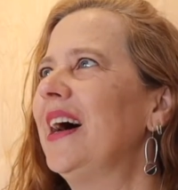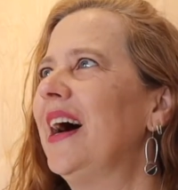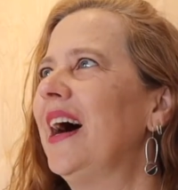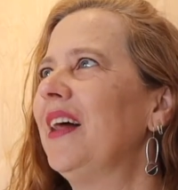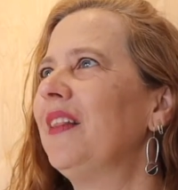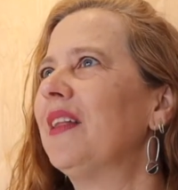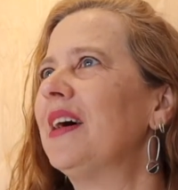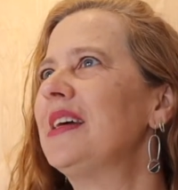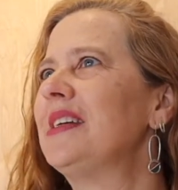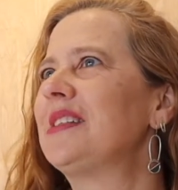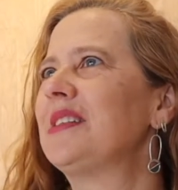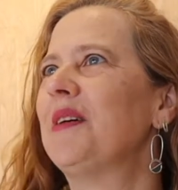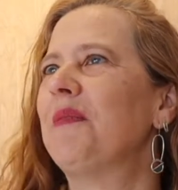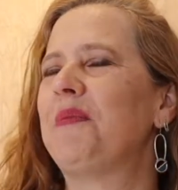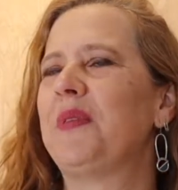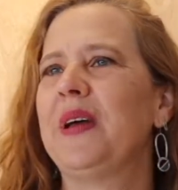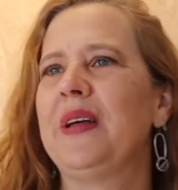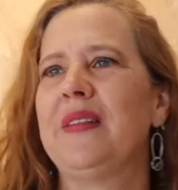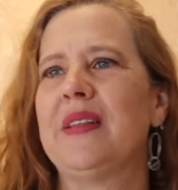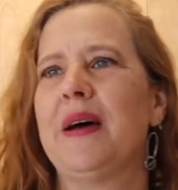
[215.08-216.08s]
I like
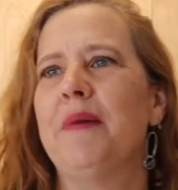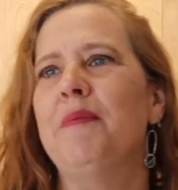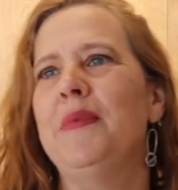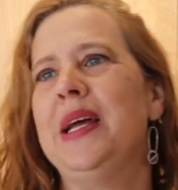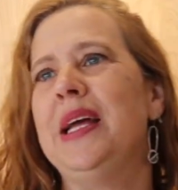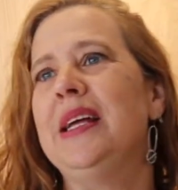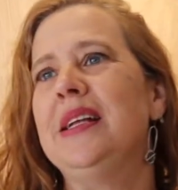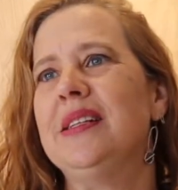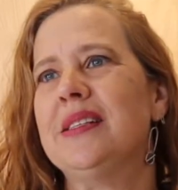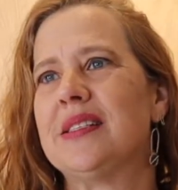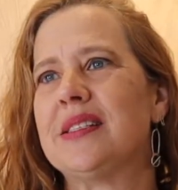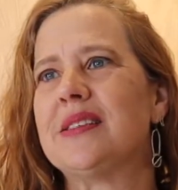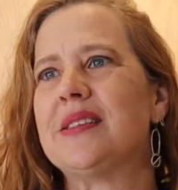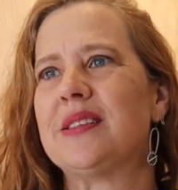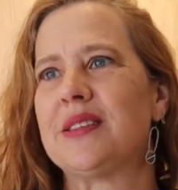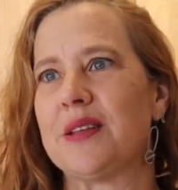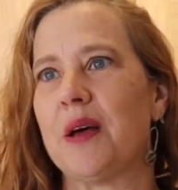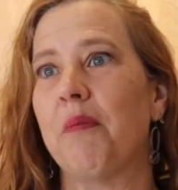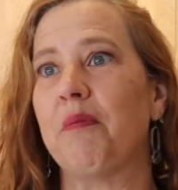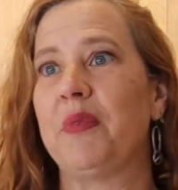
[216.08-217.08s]
something that means
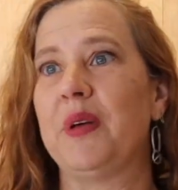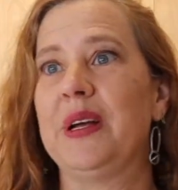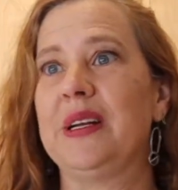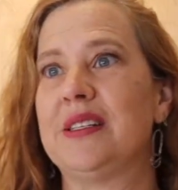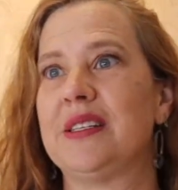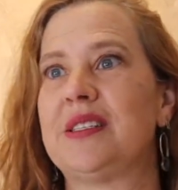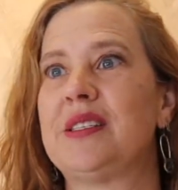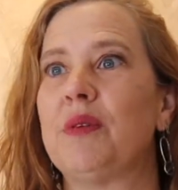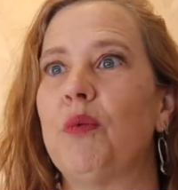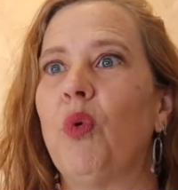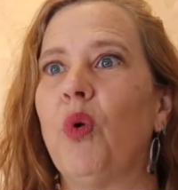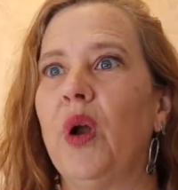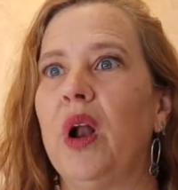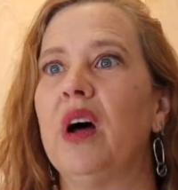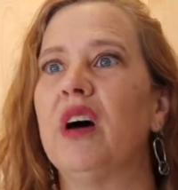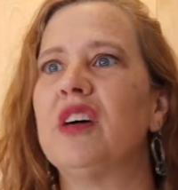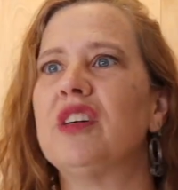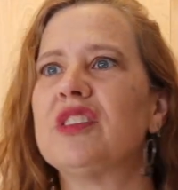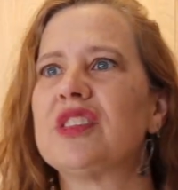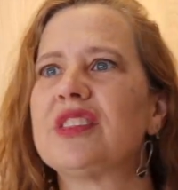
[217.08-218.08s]
something to someone
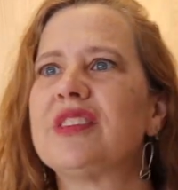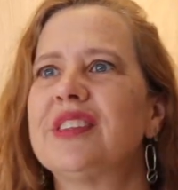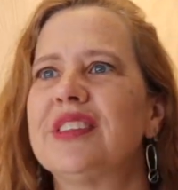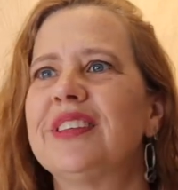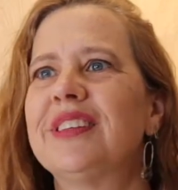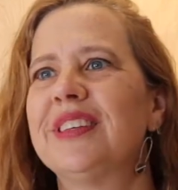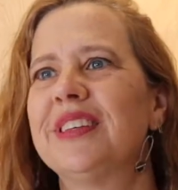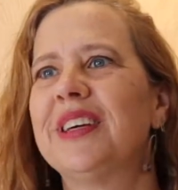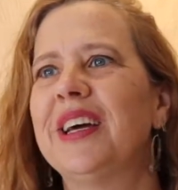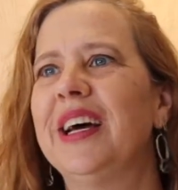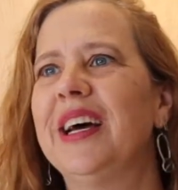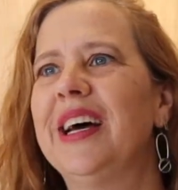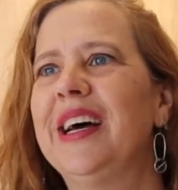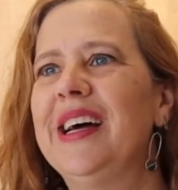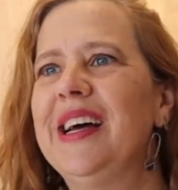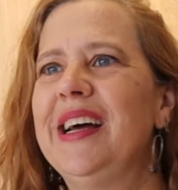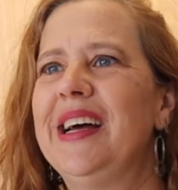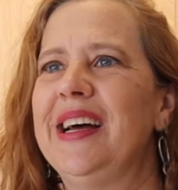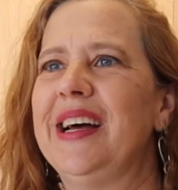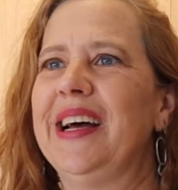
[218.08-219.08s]
else.
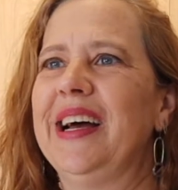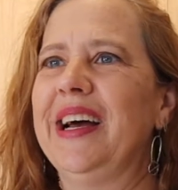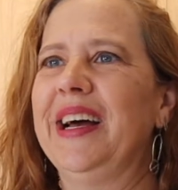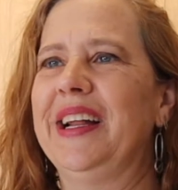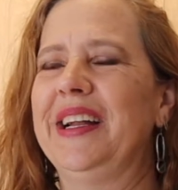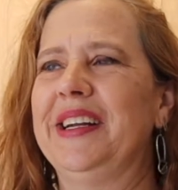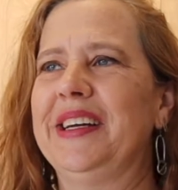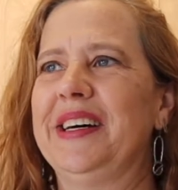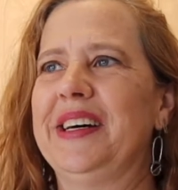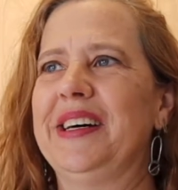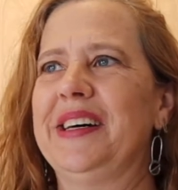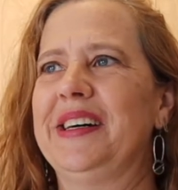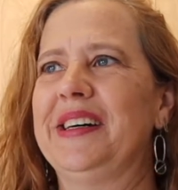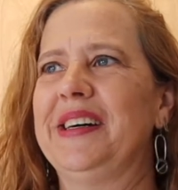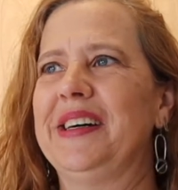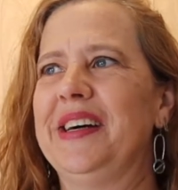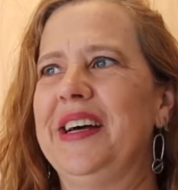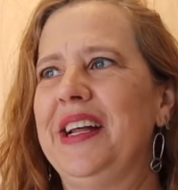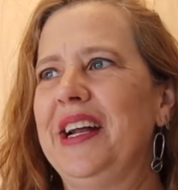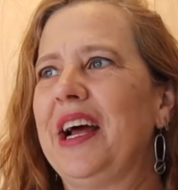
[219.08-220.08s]
And, uh,
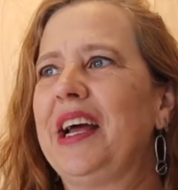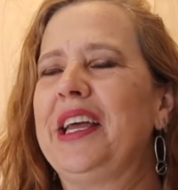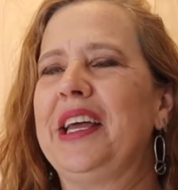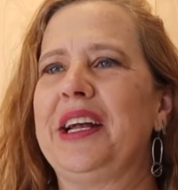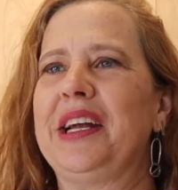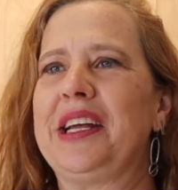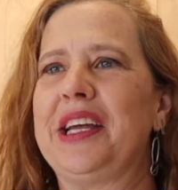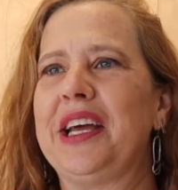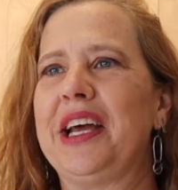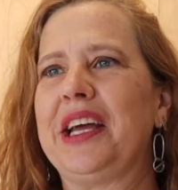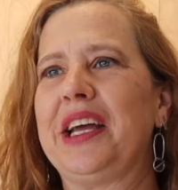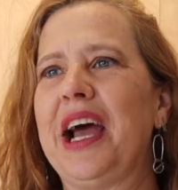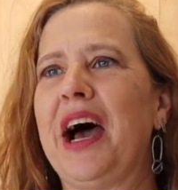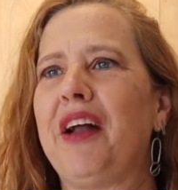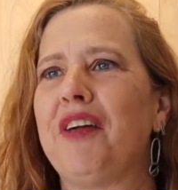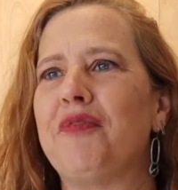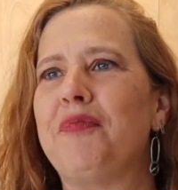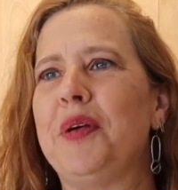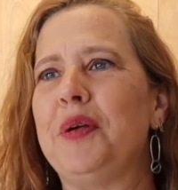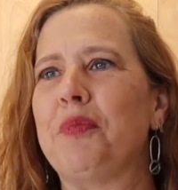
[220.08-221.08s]
and I get a kick
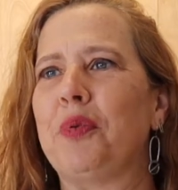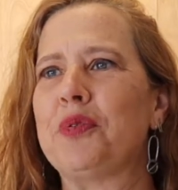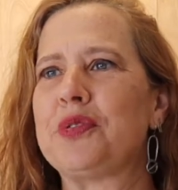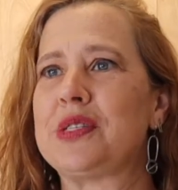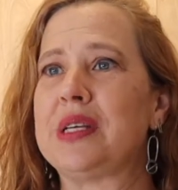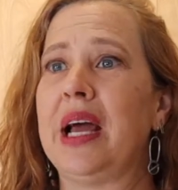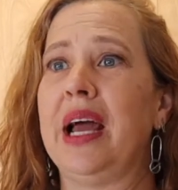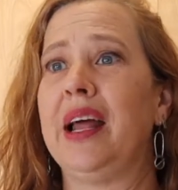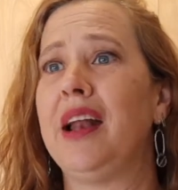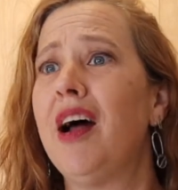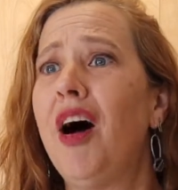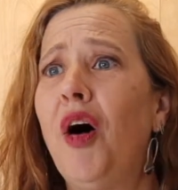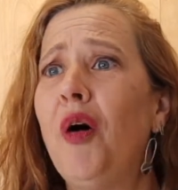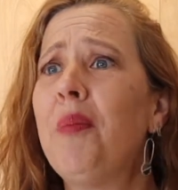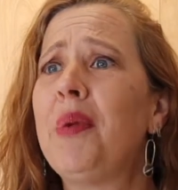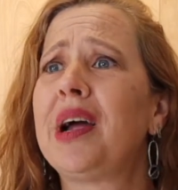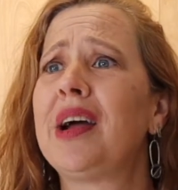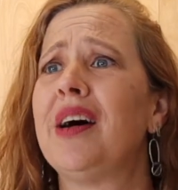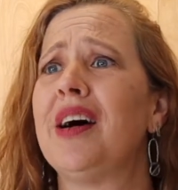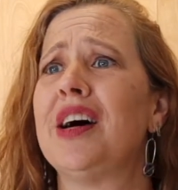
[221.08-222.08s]
out of people saying, oh
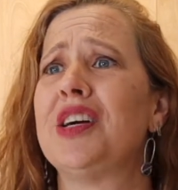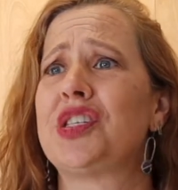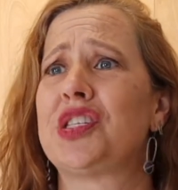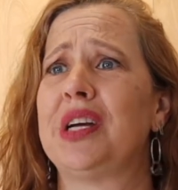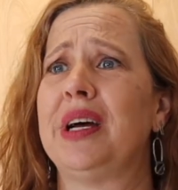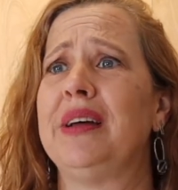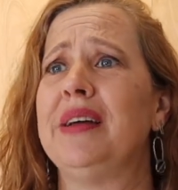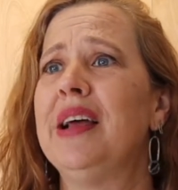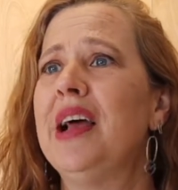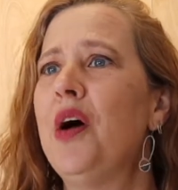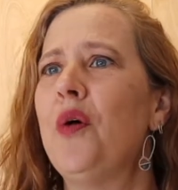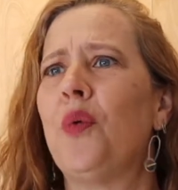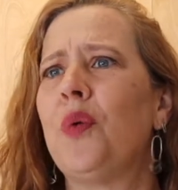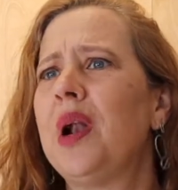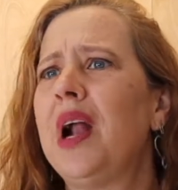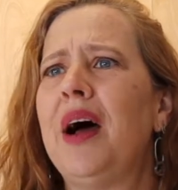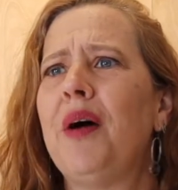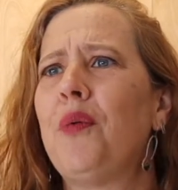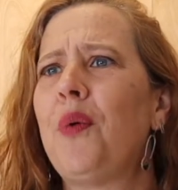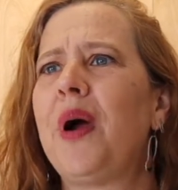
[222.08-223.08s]
my gosh, I, when
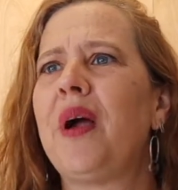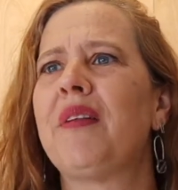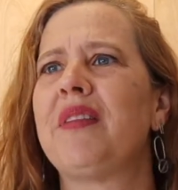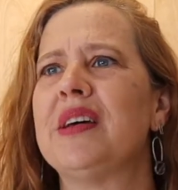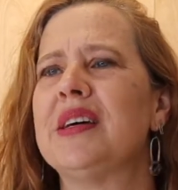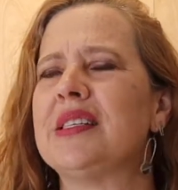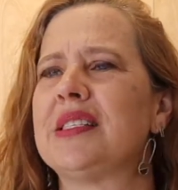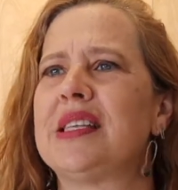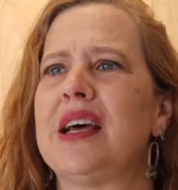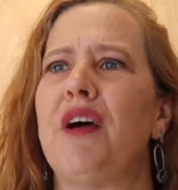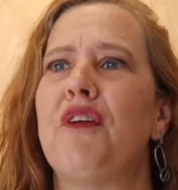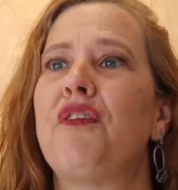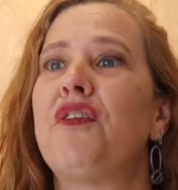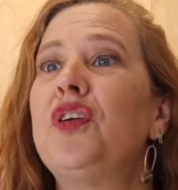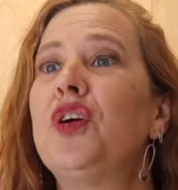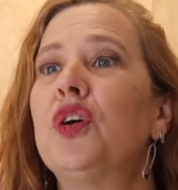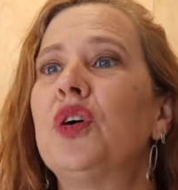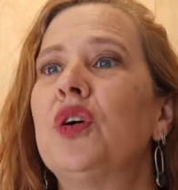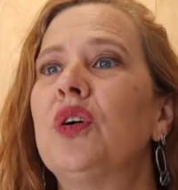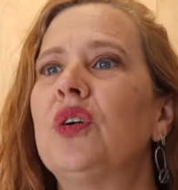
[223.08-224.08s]
I wear this, I
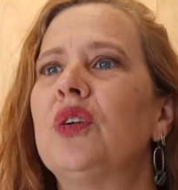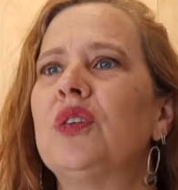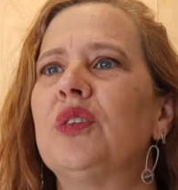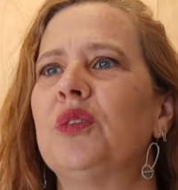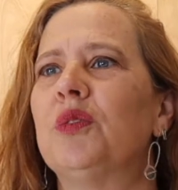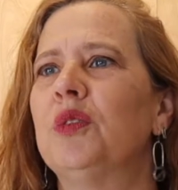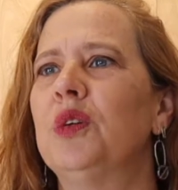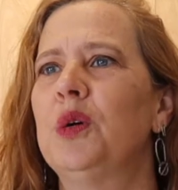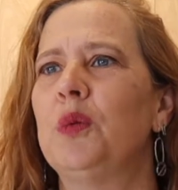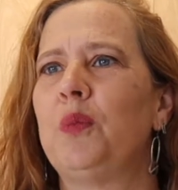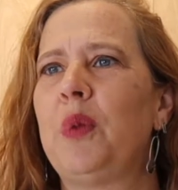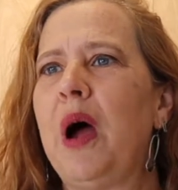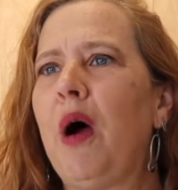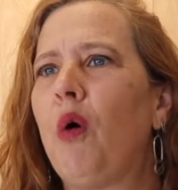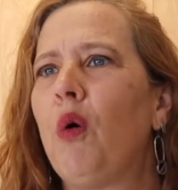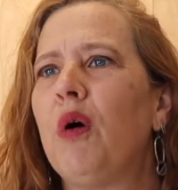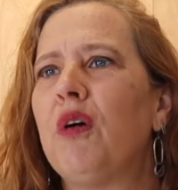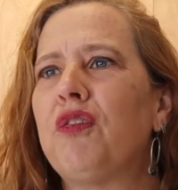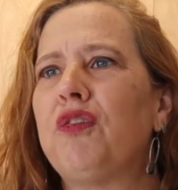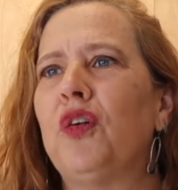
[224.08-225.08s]
feel
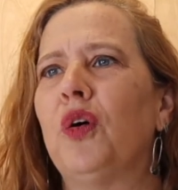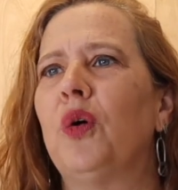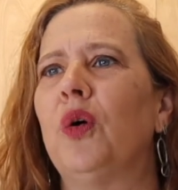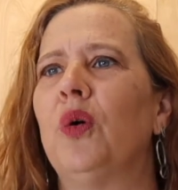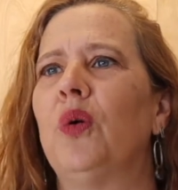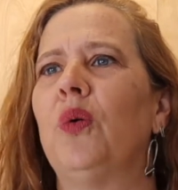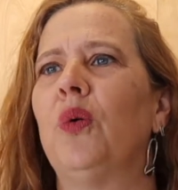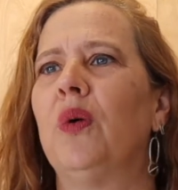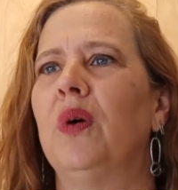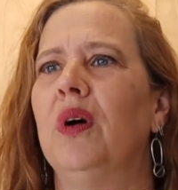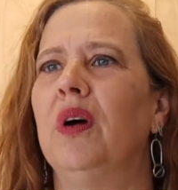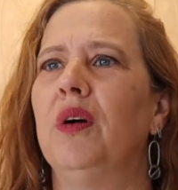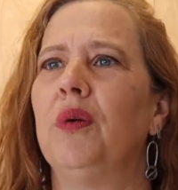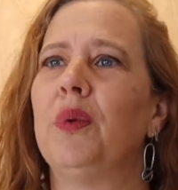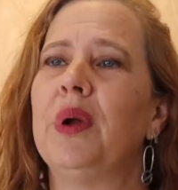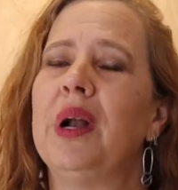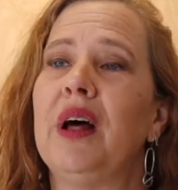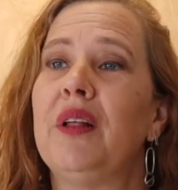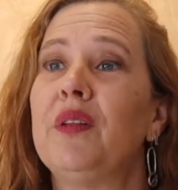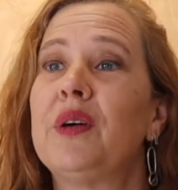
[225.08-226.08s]
powerful, or
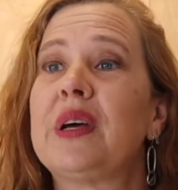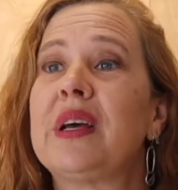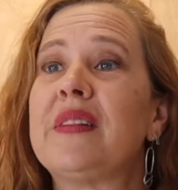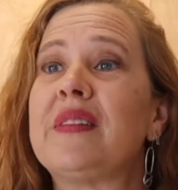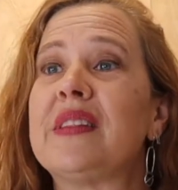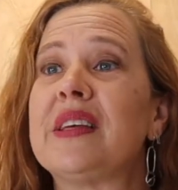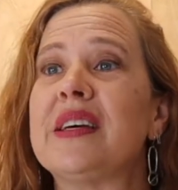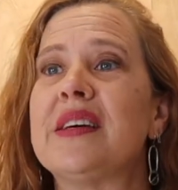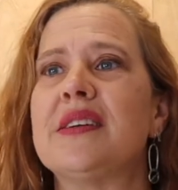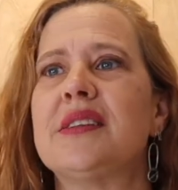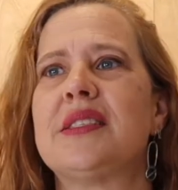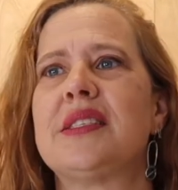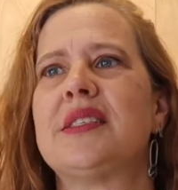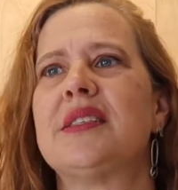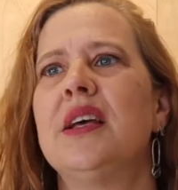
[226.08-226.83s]
when I look at this,